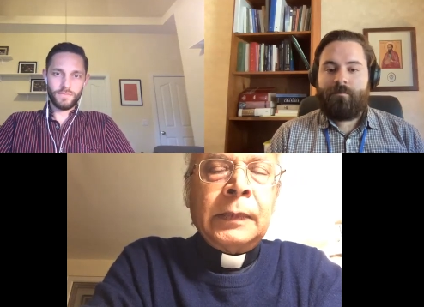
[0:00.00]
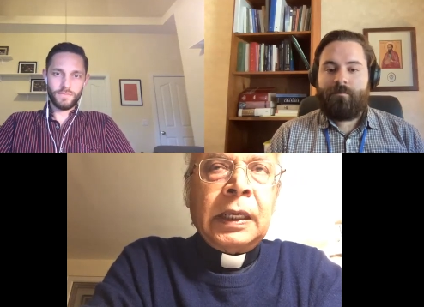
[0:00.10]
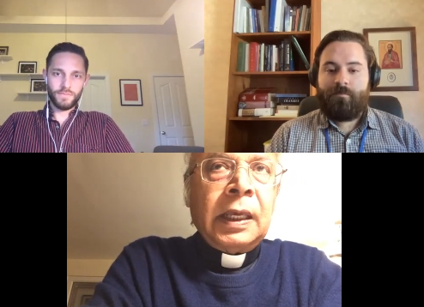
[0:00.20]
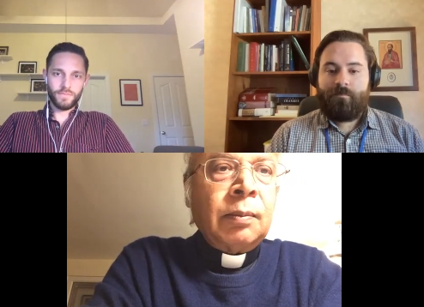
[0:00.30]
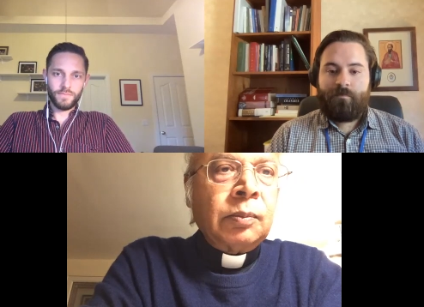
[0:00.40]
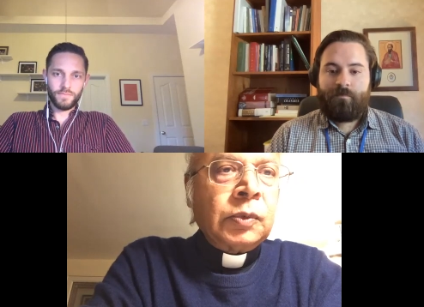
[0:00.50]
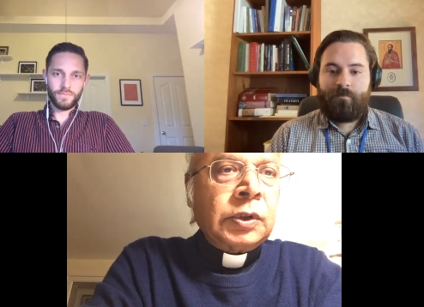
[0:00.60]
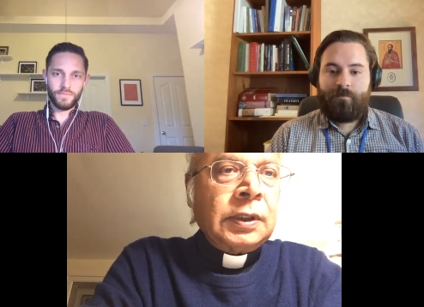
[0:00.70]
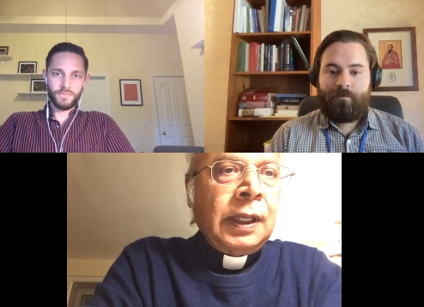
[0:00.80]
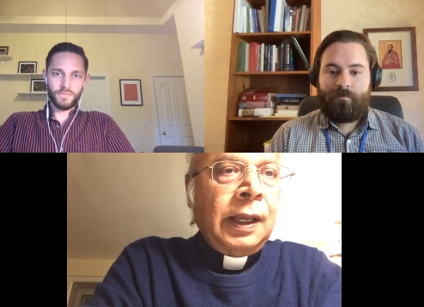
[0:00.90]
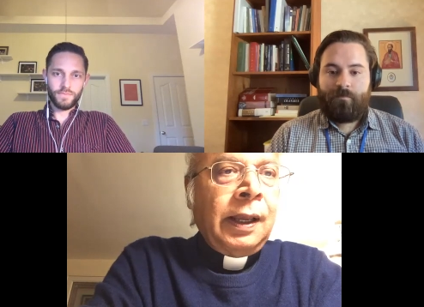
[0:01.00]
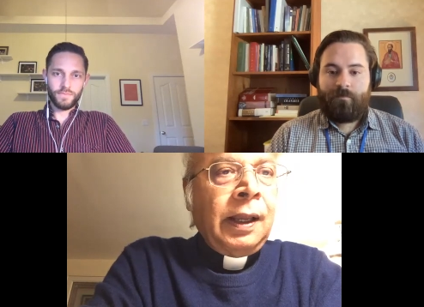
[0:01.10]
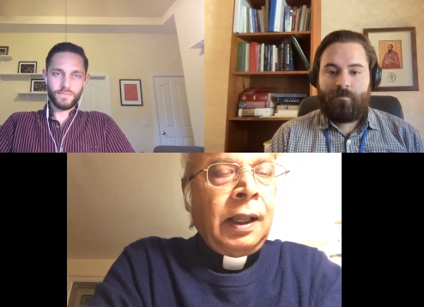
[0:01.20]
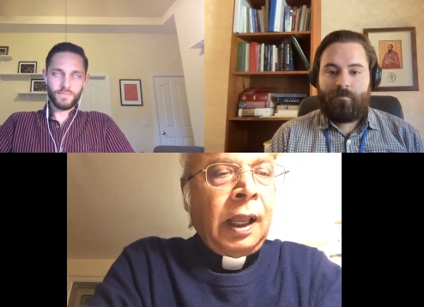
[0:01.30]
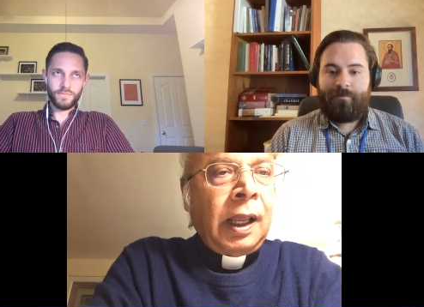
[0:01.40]
Speaker 1: hymns
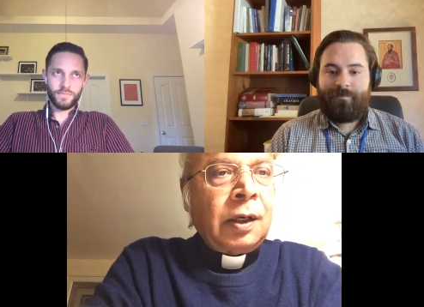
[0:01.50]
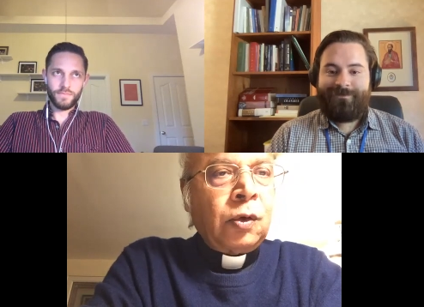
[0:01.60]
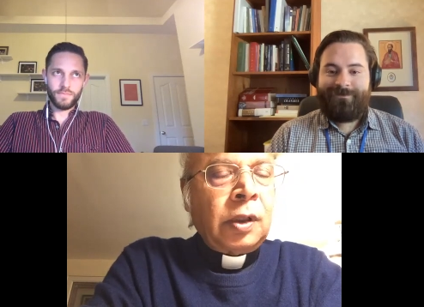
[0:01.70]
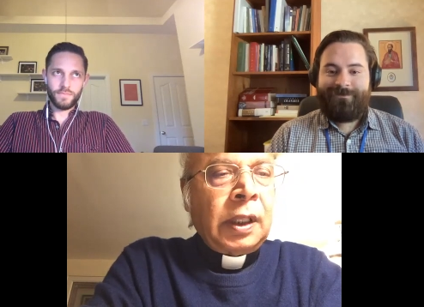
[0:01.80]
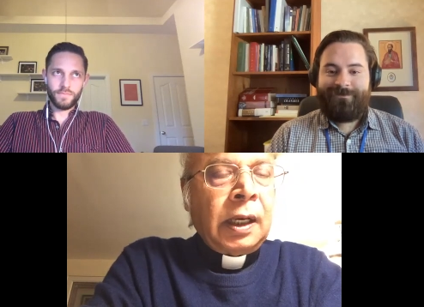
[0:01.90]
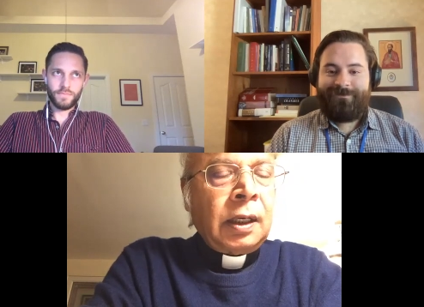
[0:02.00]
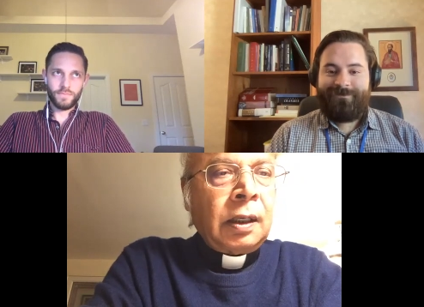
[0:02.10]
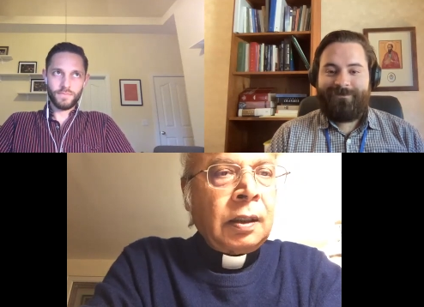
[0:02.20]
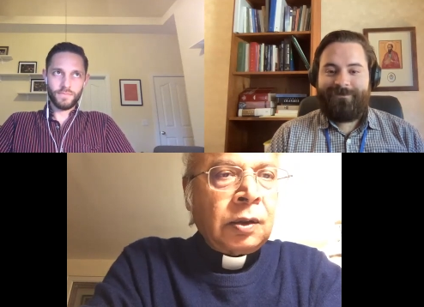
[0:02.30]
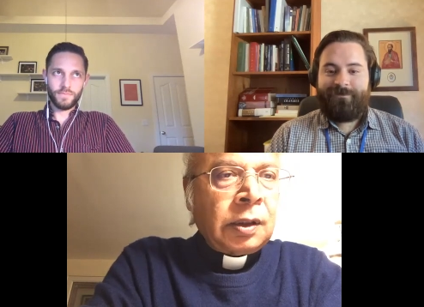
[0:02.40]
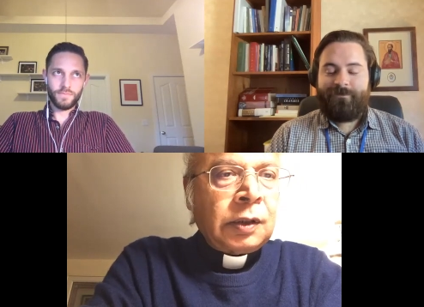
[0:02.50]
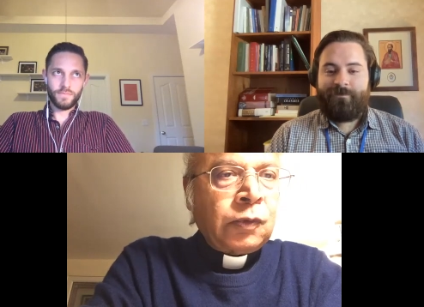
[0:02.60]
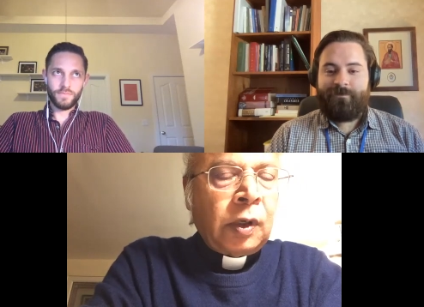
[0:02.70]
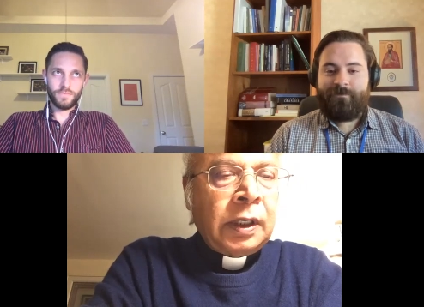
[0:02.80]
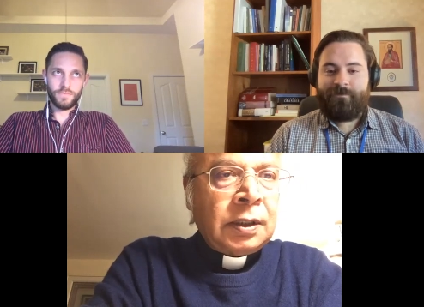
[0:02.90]
and to the Anglican Church
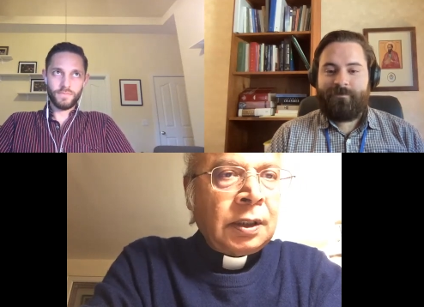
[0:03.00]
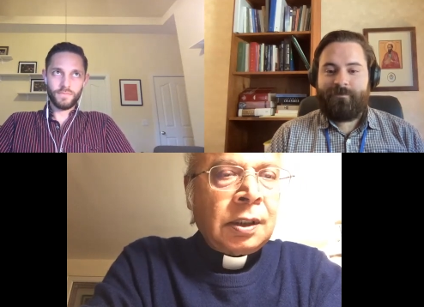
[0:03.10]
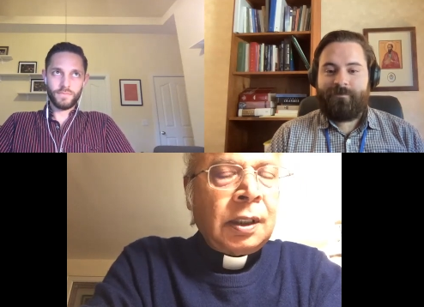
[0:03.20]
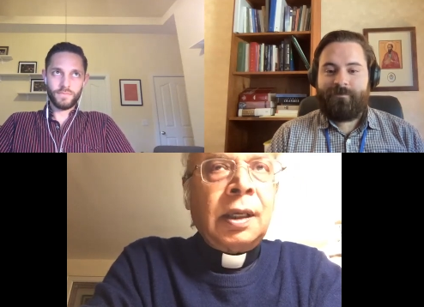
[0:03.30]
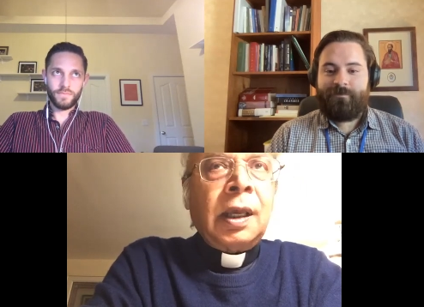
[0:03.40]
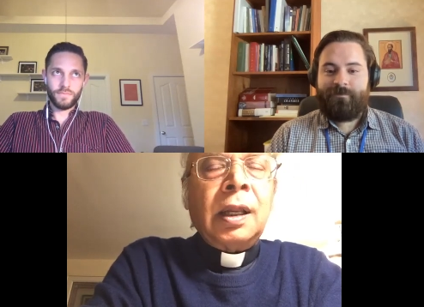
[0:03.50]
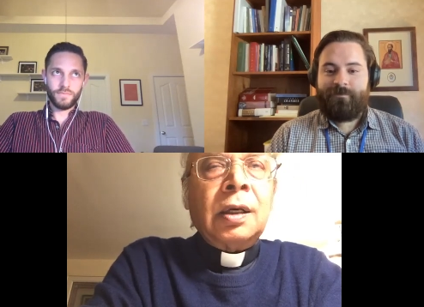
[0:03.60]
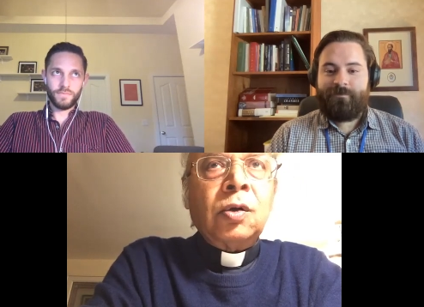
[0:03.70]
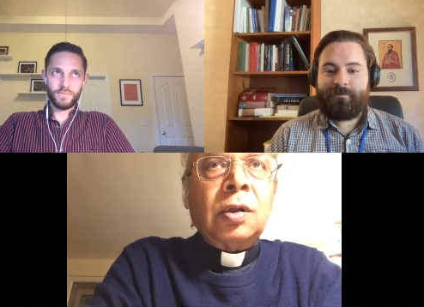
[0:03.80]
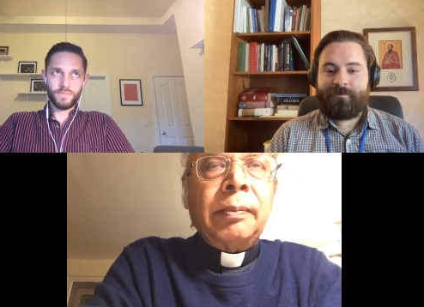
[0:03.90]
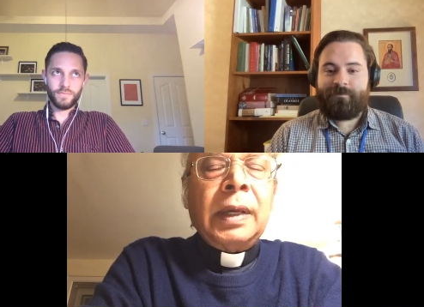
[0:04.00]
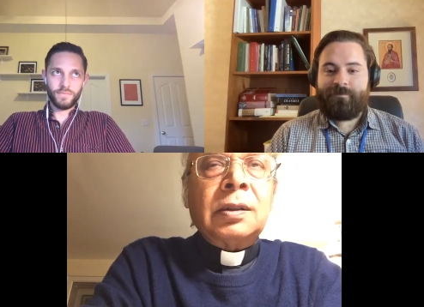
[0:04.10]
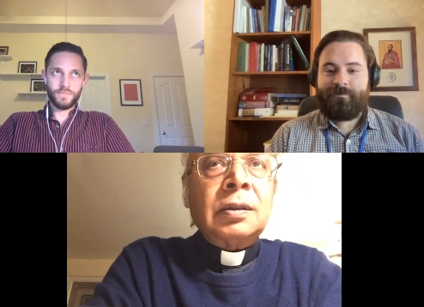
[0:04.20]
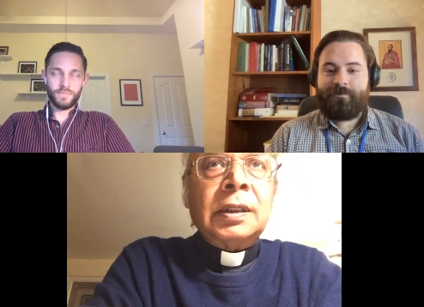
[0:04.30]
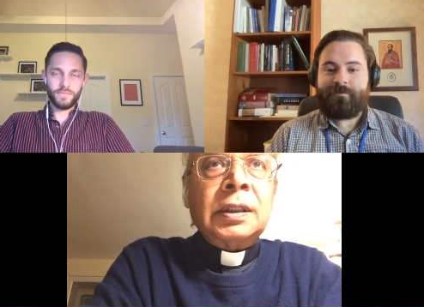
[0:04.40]
for liturgy and to the
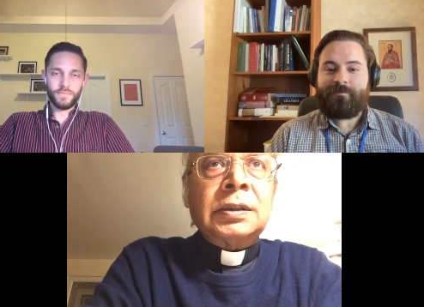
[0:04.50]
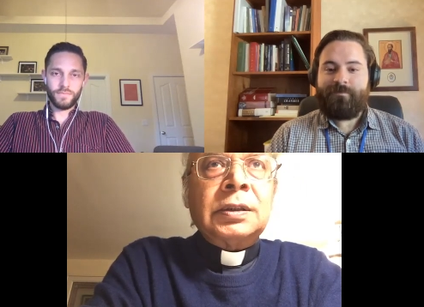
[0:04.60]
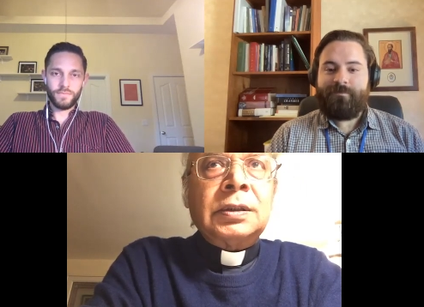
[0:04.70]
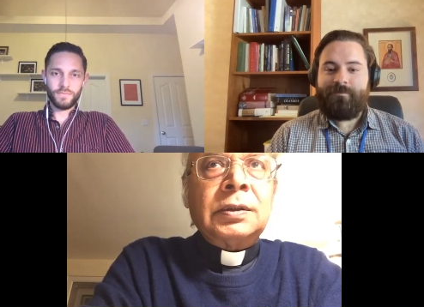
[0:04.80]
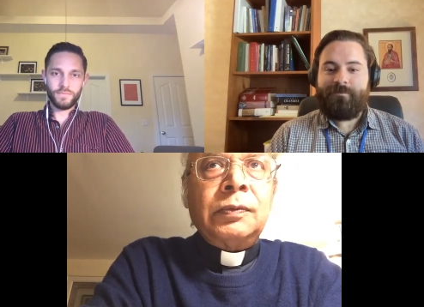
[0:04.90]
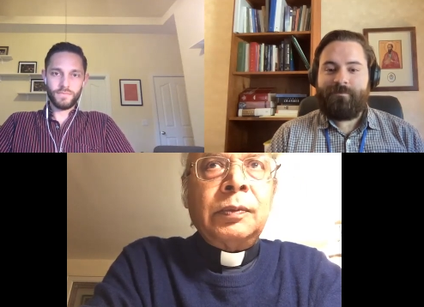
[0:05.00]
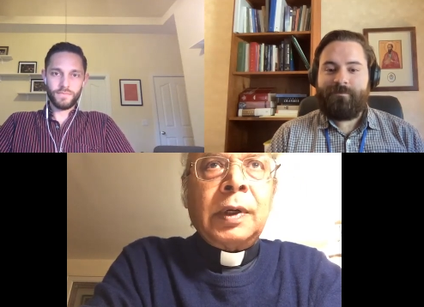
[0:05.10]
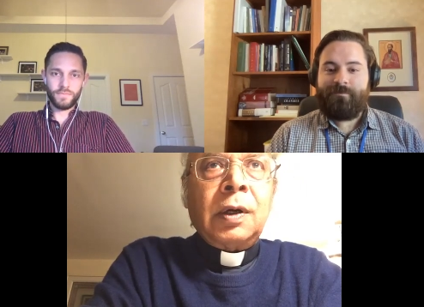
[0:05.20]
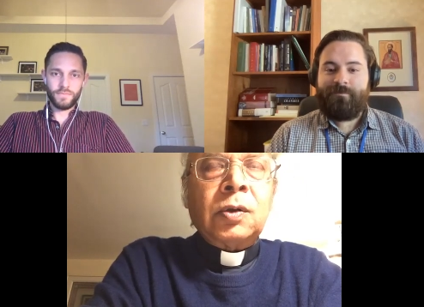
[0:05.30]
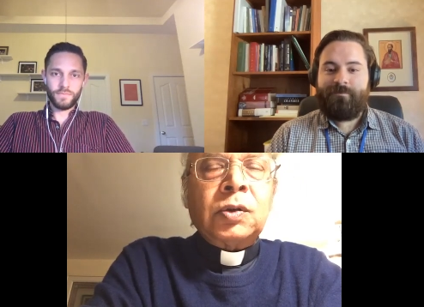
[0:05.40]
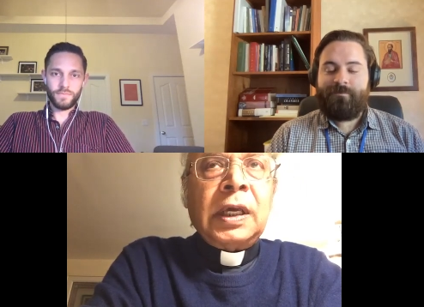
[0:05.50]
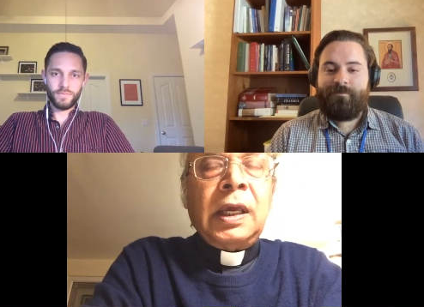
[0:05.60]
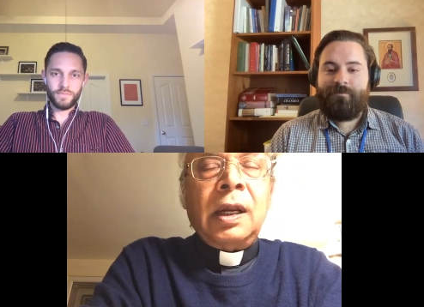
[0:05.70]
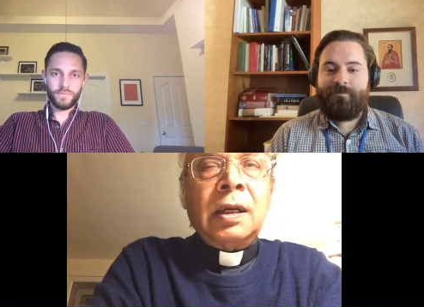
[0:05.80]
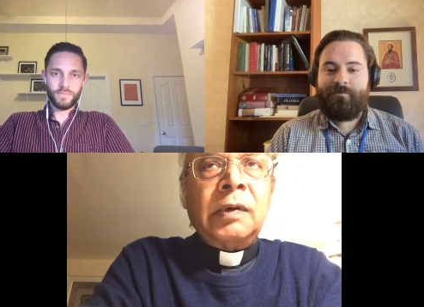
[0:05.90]
Methodists because
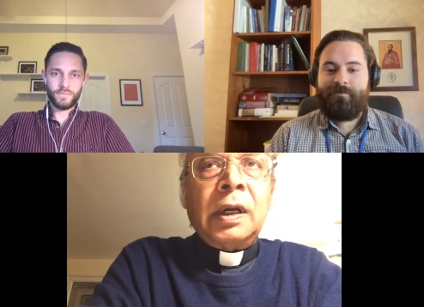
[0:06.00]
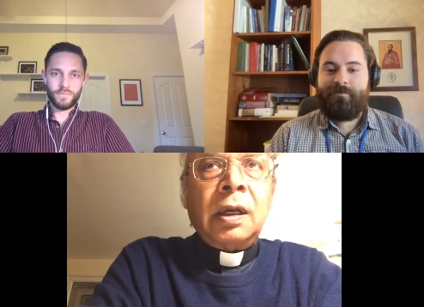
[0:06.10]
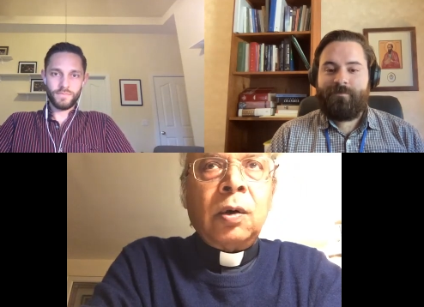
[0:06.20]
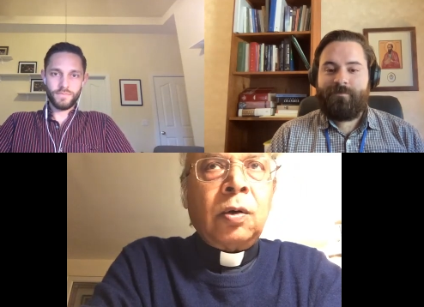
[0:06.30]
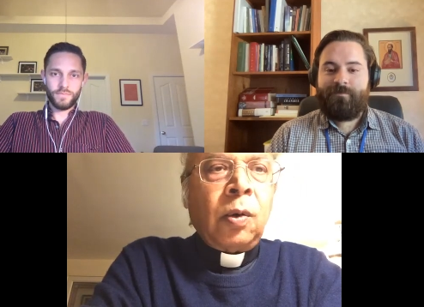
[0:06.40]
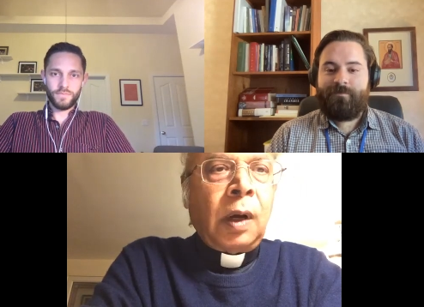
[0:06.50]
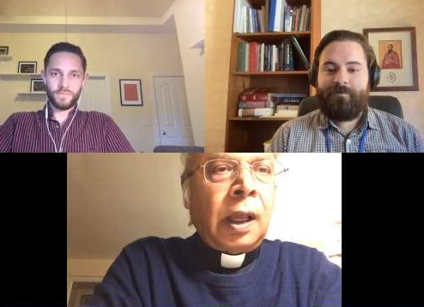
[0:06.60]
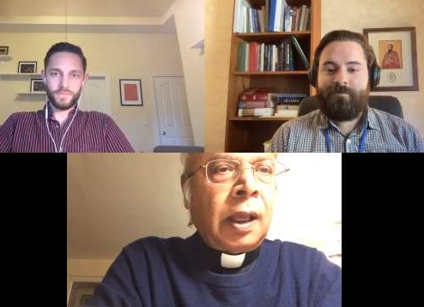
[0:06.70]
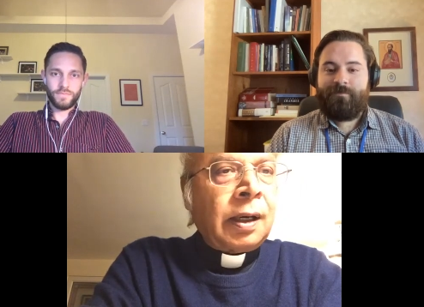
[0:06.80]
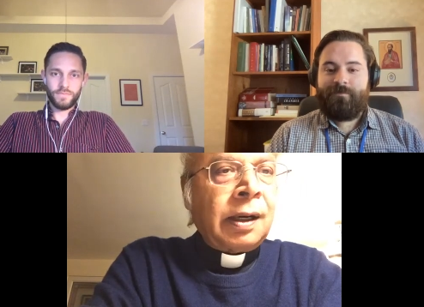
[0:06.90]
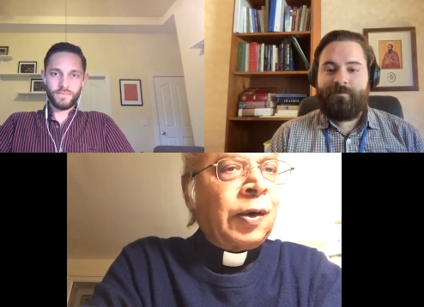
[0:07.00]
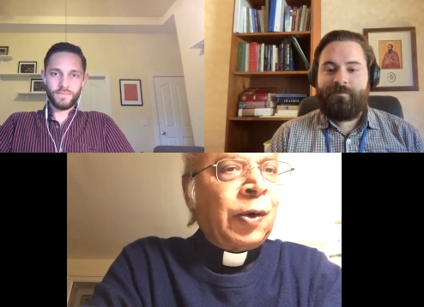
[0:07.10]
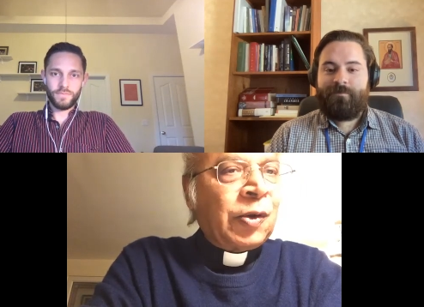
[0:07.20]
they had a very good choir and, you know,